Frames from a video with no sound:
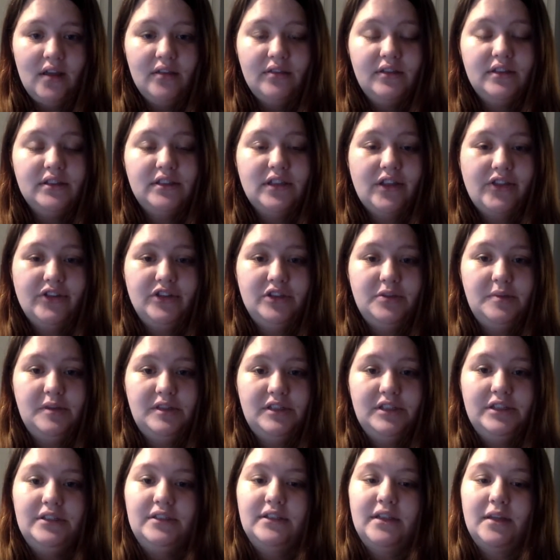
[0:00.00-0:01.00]
These other
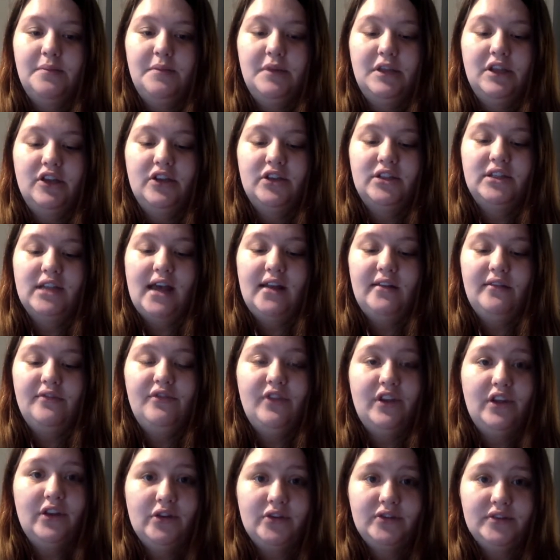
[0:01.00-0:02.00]
species can be looked at in
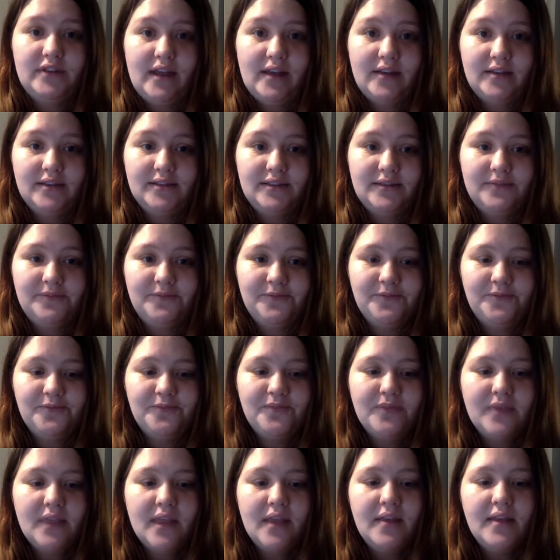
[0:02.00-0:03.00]
Figure 6.
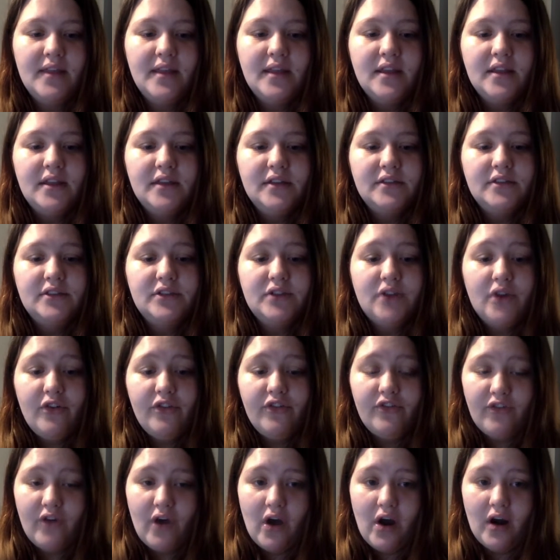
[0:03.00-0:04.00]
So
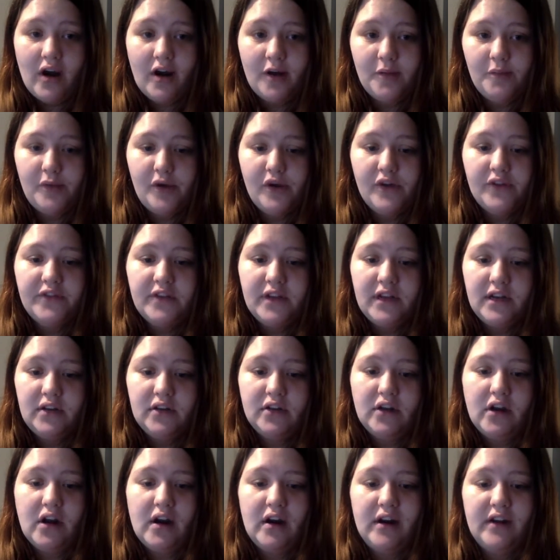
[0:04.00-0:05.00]
far, bowfin and
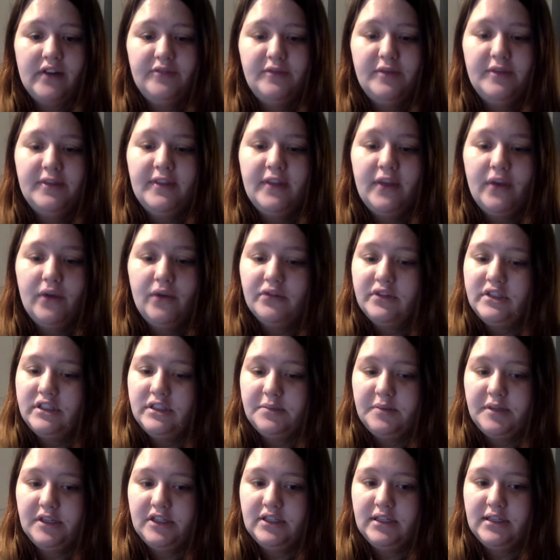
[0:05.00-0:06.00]
gar have been the only
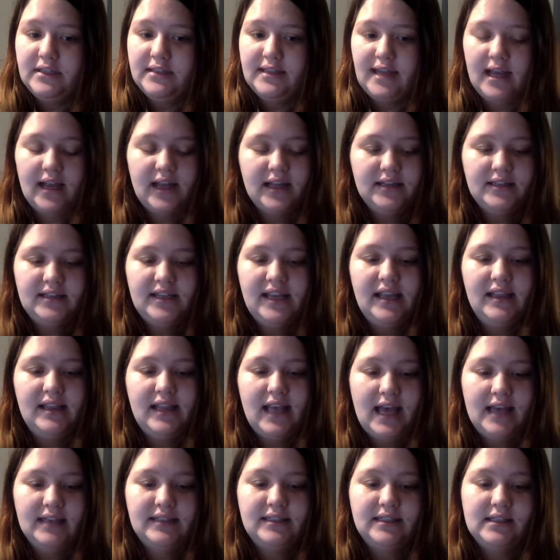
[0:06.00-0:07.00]
species that contain
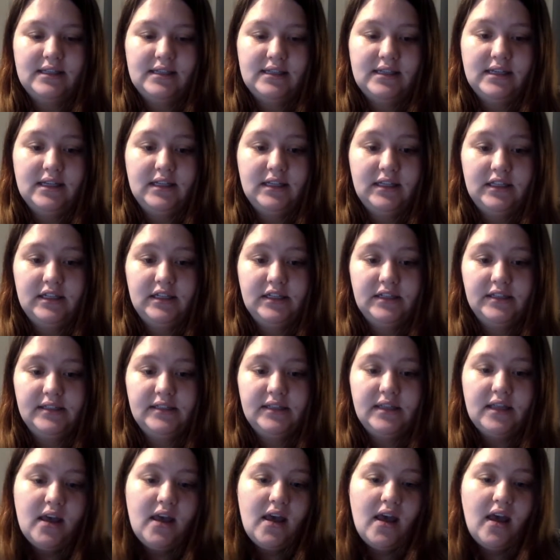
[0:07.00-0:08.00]
the S and T alleles.
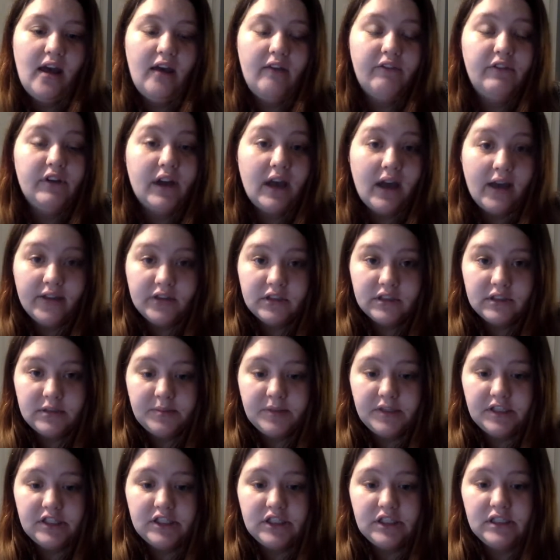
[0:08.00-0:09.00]
Every other
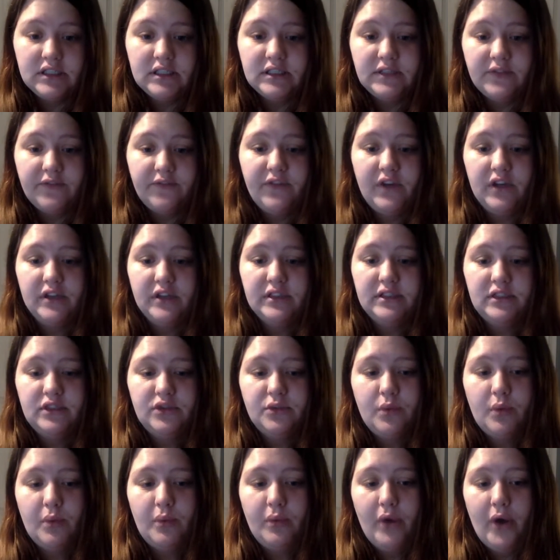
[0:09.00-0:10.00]
species falls into
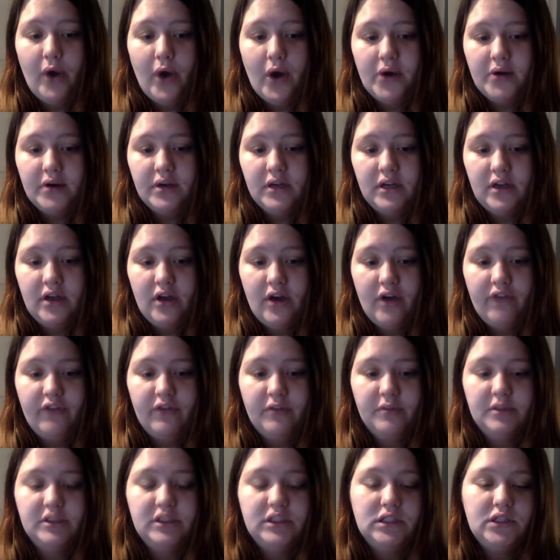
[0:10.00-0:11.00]
what we already know
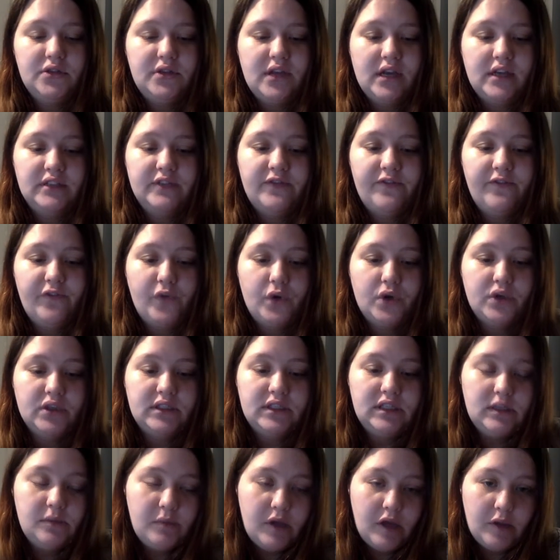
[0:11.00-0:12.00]
from a
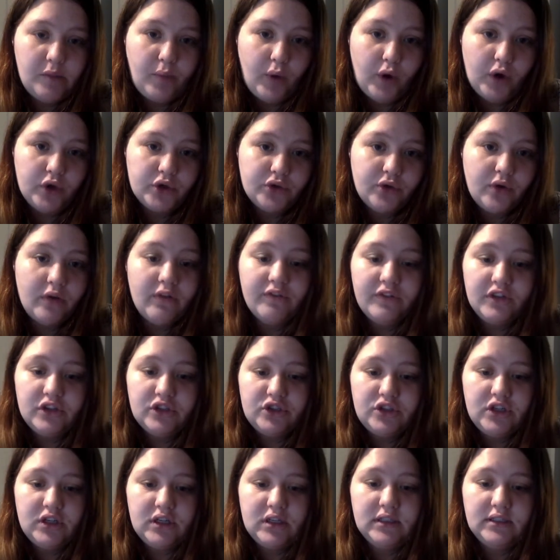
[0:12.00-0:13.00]
2014 paper showing
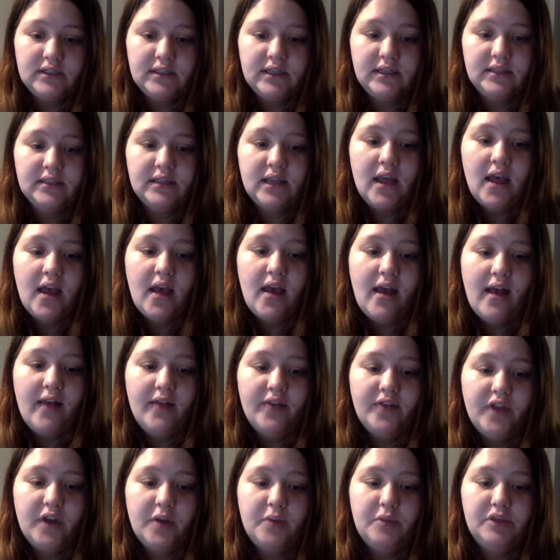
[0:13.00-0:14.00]
fish genuses
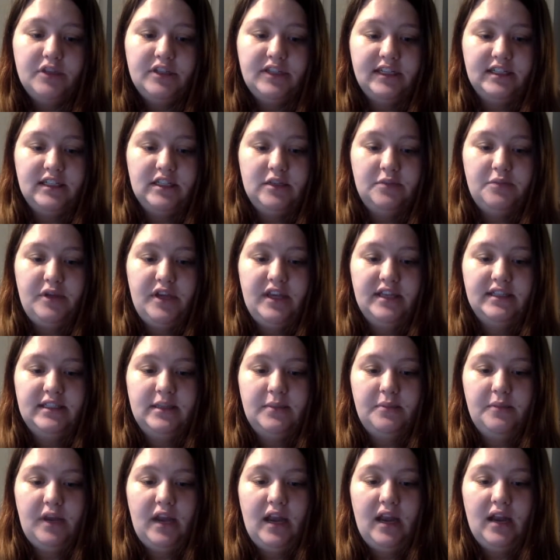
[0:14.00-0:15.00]
and their predicted
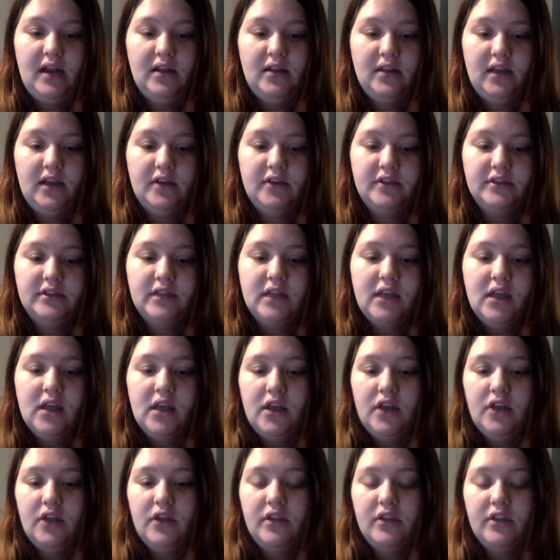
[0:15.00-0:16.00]
PSMB8 alleles.
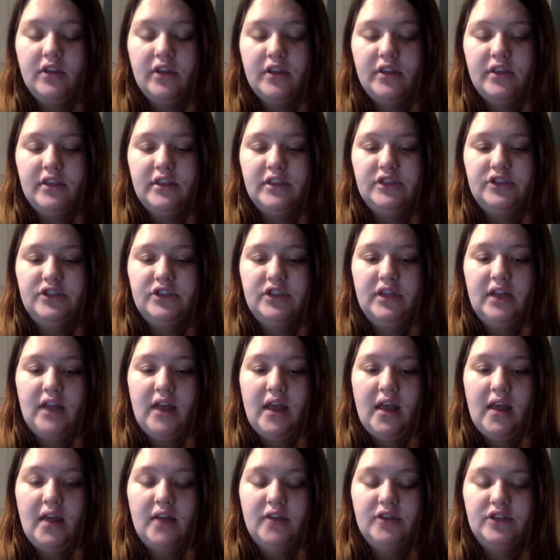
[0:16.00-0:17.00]
You can look at these
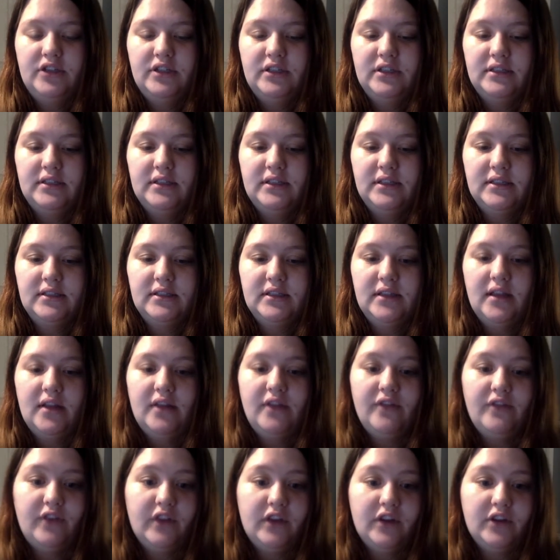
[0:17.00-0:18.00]
genuses
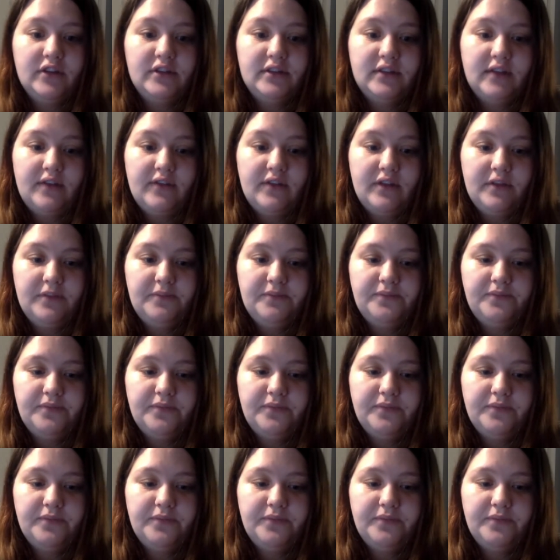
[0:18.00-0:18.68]
in Figure 7.